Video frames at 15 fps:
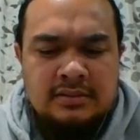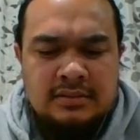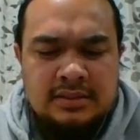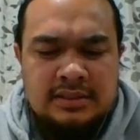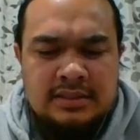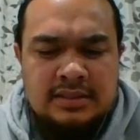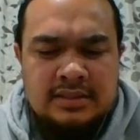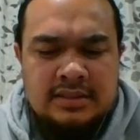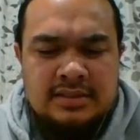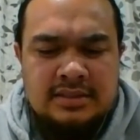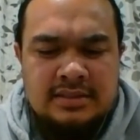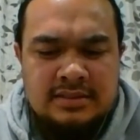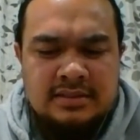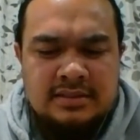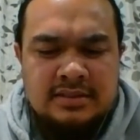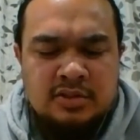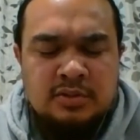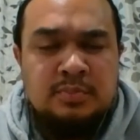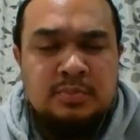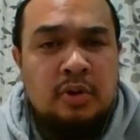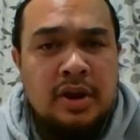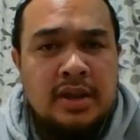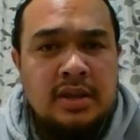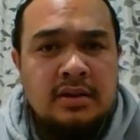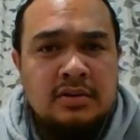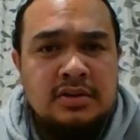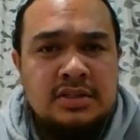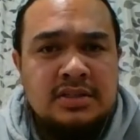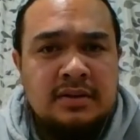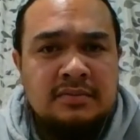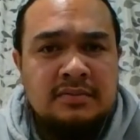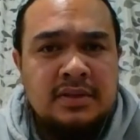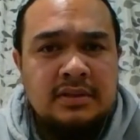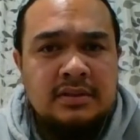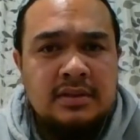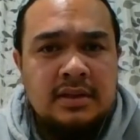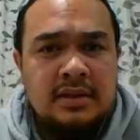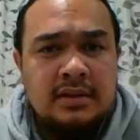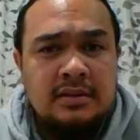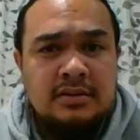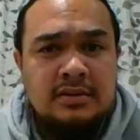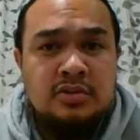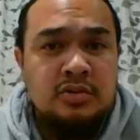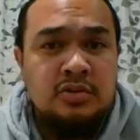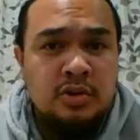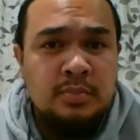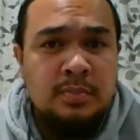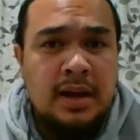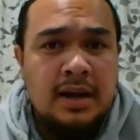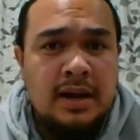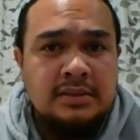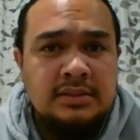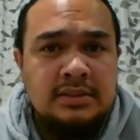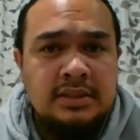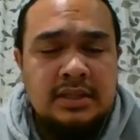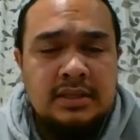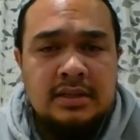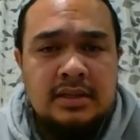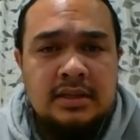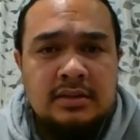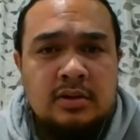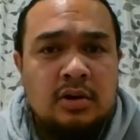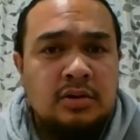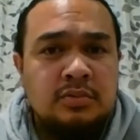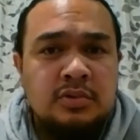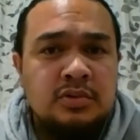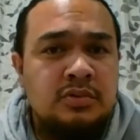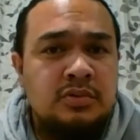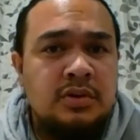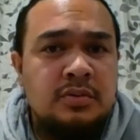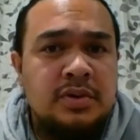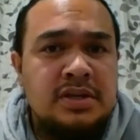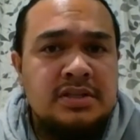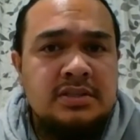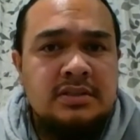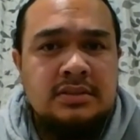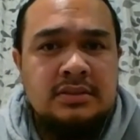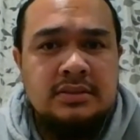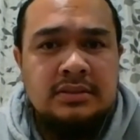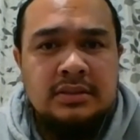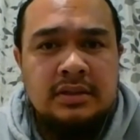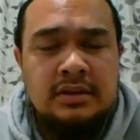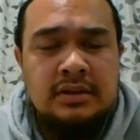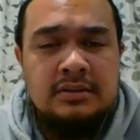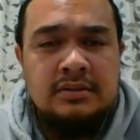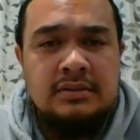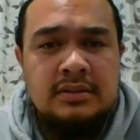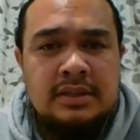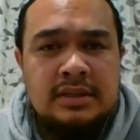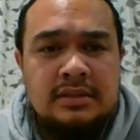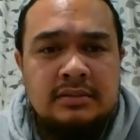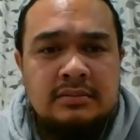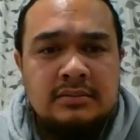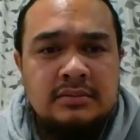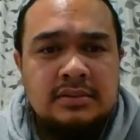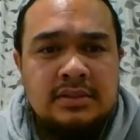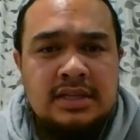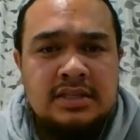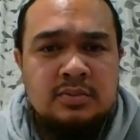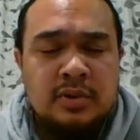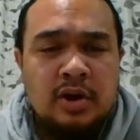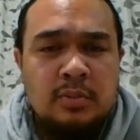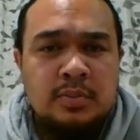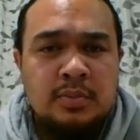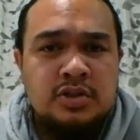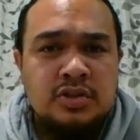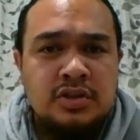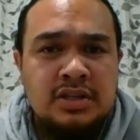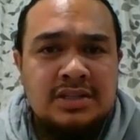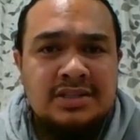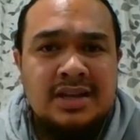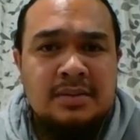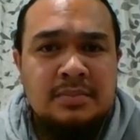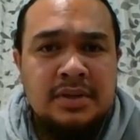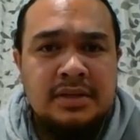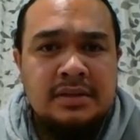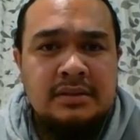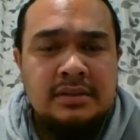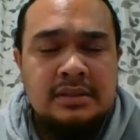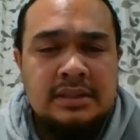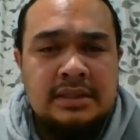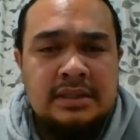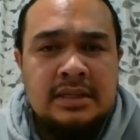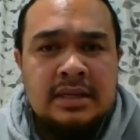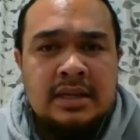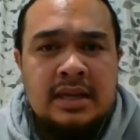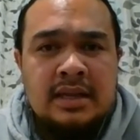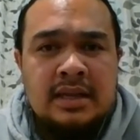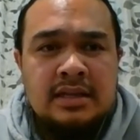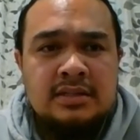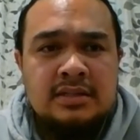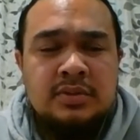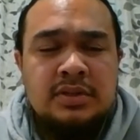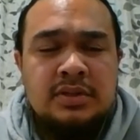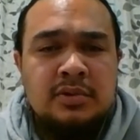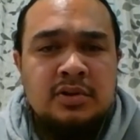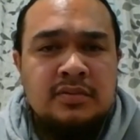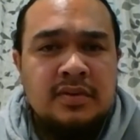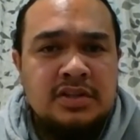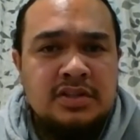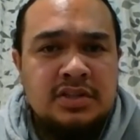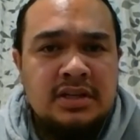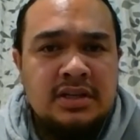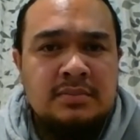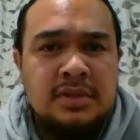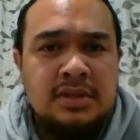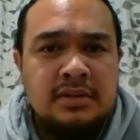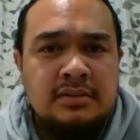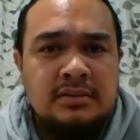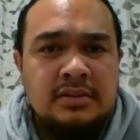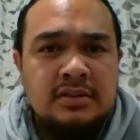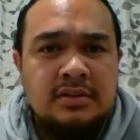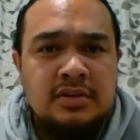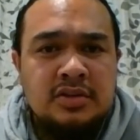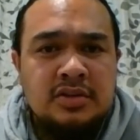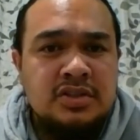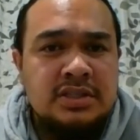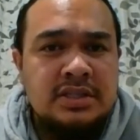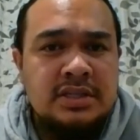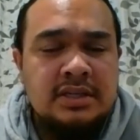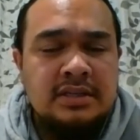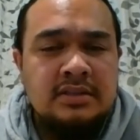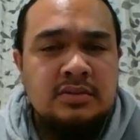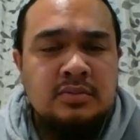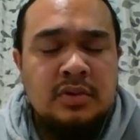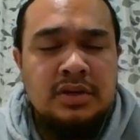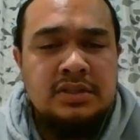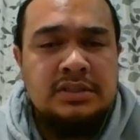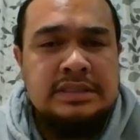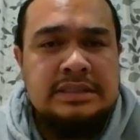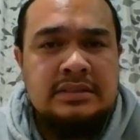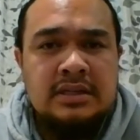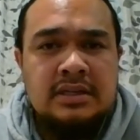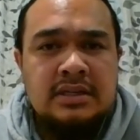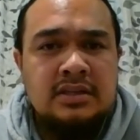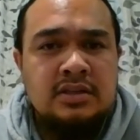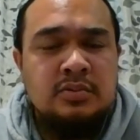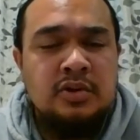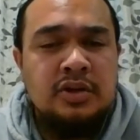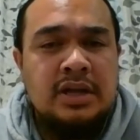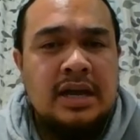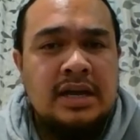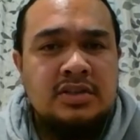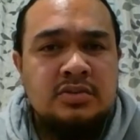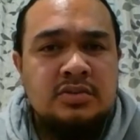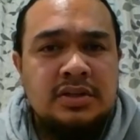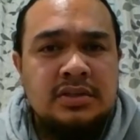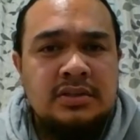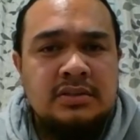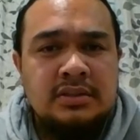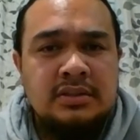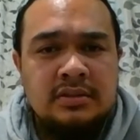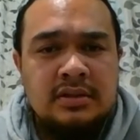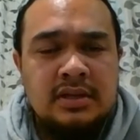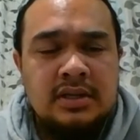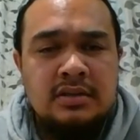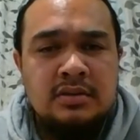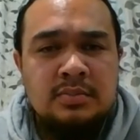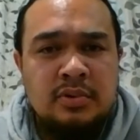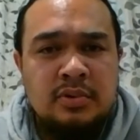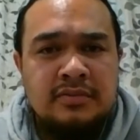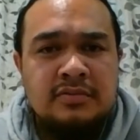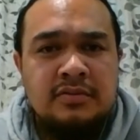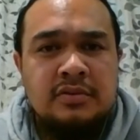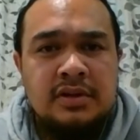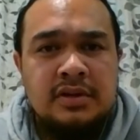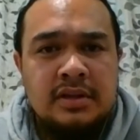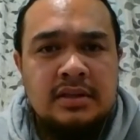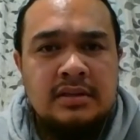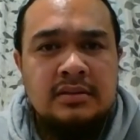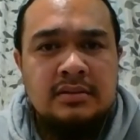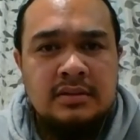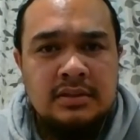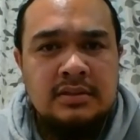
it's you pray on something and you do your part, and God will do the rest, and that's where opportunities come in, and that's where the motivation come in. You see it, you want it, and then you work hard to it, and you pray for it, and